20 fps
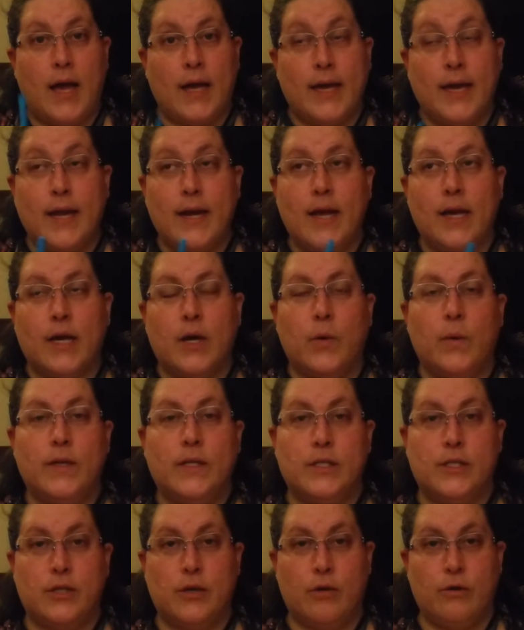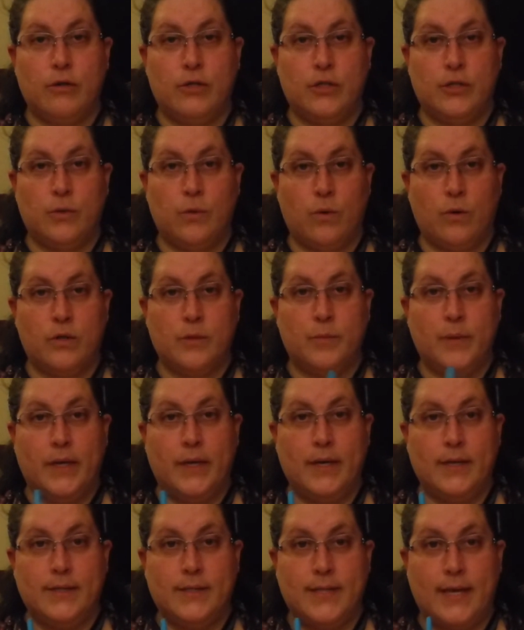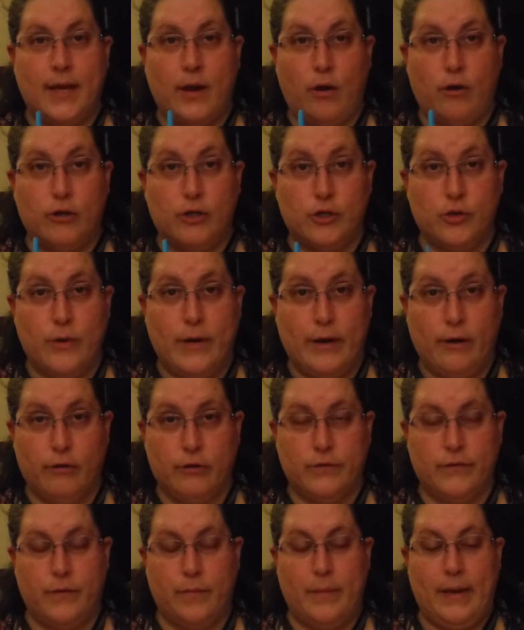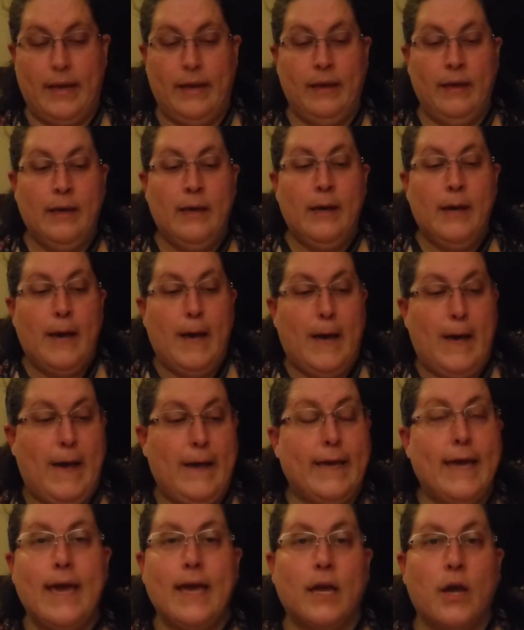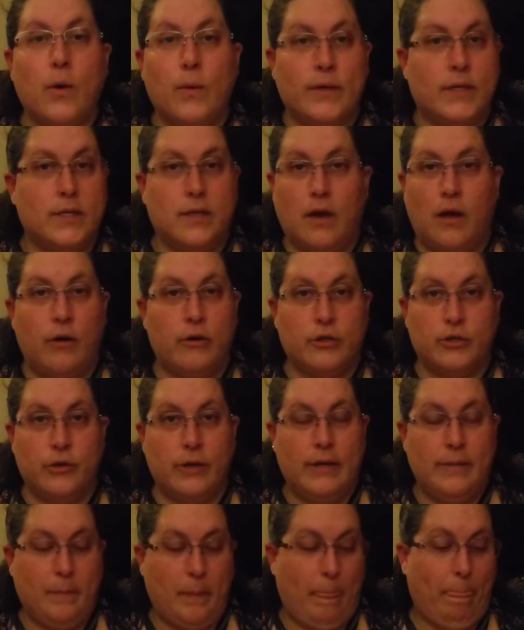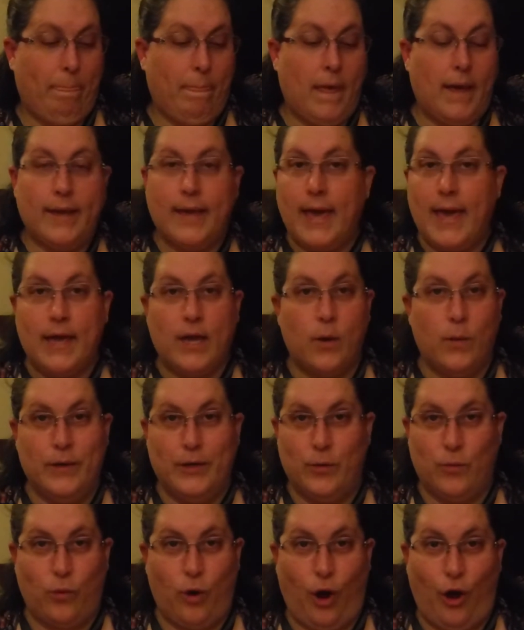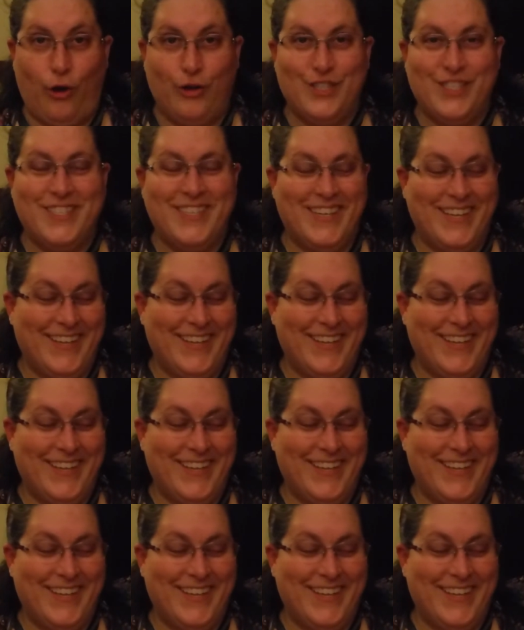cannot go into certain stores because they are triggers for me. I can't go into Dollar Tree. I can't go into Ross.